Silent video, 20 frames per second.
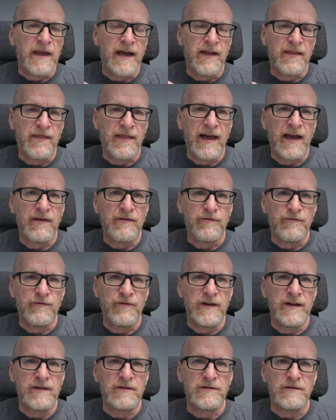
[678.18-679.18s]
And that
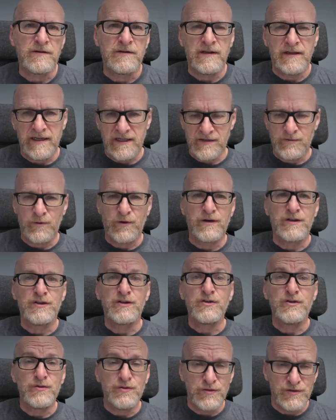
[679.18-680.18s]
feel is what
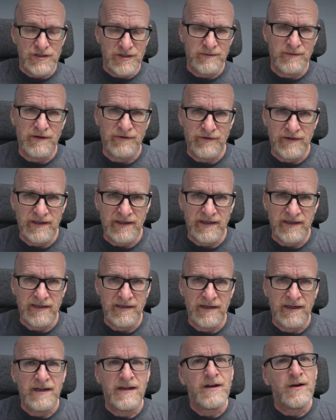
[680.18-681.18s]
you should be feeling.
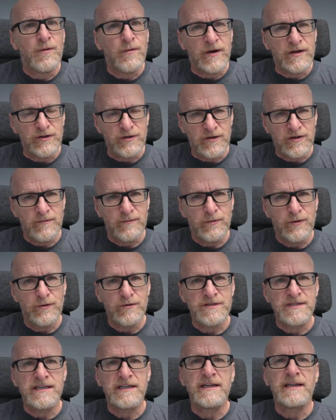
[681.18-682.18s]
When you're
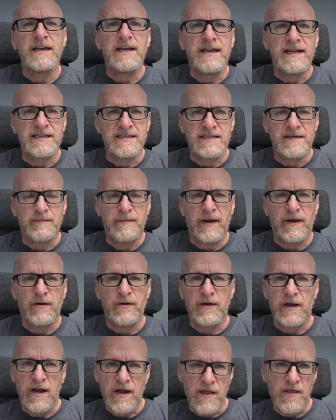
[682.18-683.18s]
composing, it's
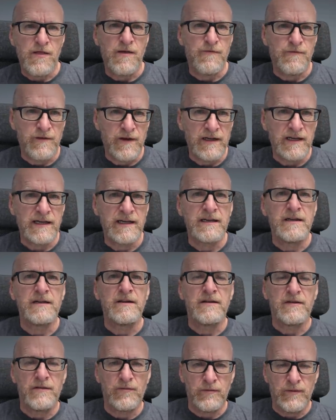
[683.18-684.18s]
about the
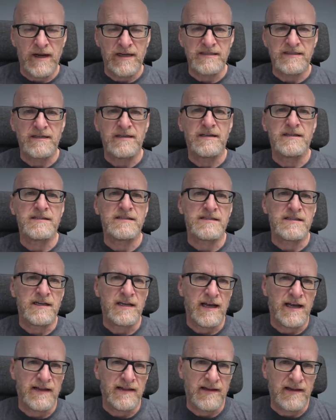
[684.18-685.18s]
feeling, the resonance,
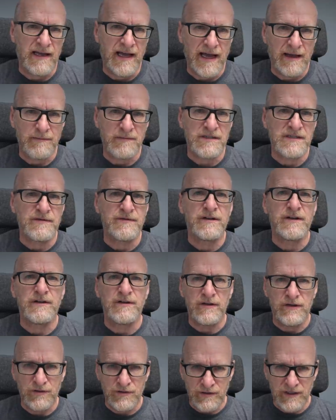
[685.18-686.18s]
and the atmosphere
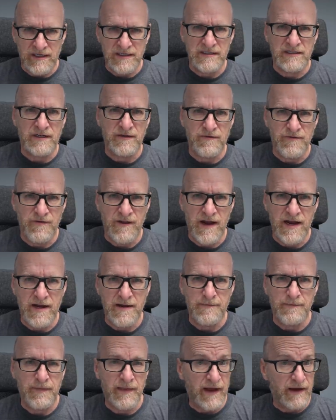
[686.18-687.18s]
that you're trying to
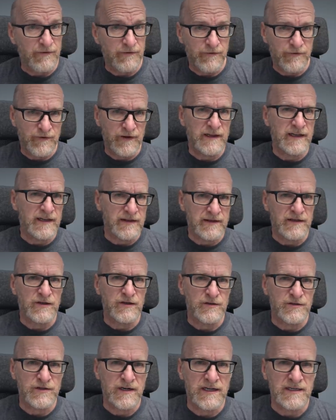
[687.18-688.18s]
convey, that feeling that
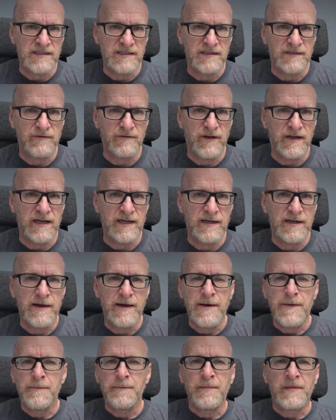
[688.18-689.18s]
you're trying to convey.
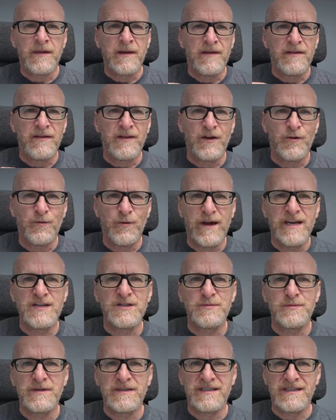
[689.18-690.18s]
The
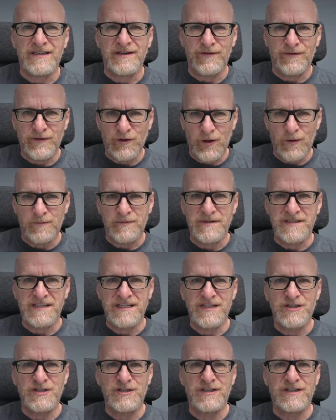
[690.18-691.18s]
arrangement of
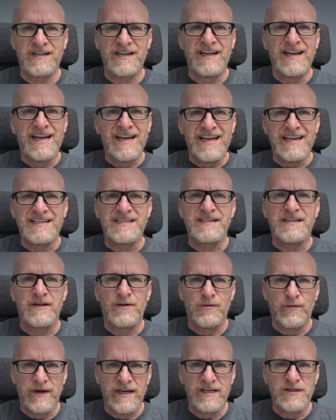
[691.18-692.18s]
composition is the
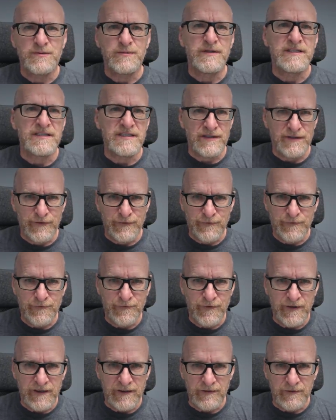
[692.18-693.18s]
arrangement of
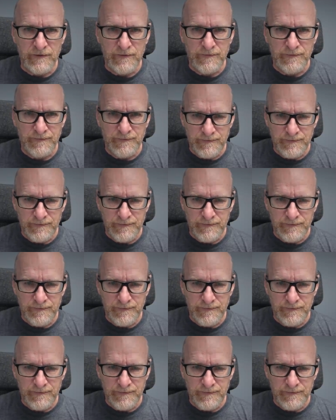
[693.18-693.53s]
feel.